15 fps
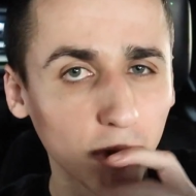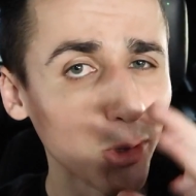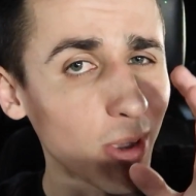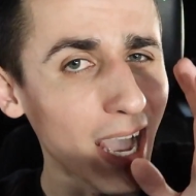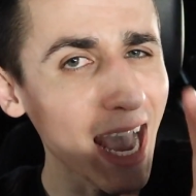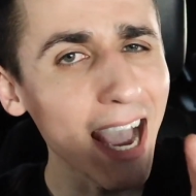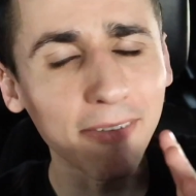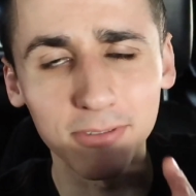You
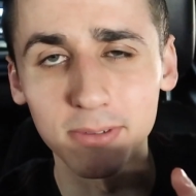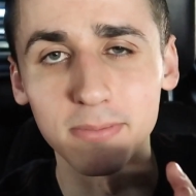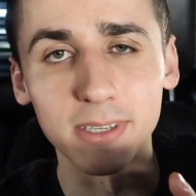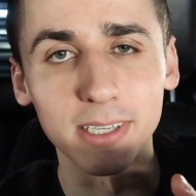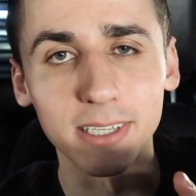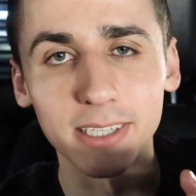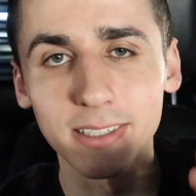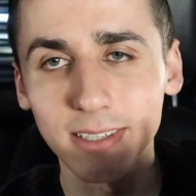have to
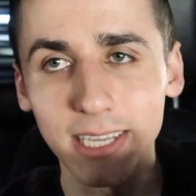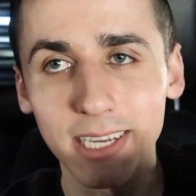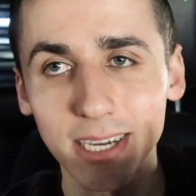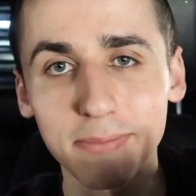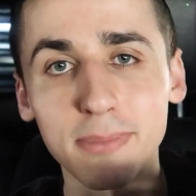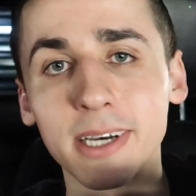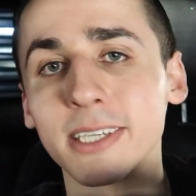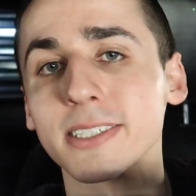be. It's like
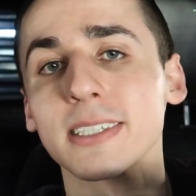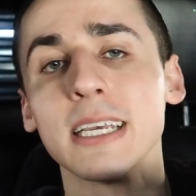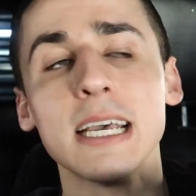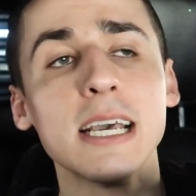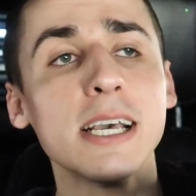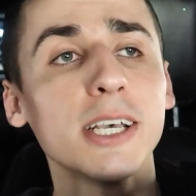a must.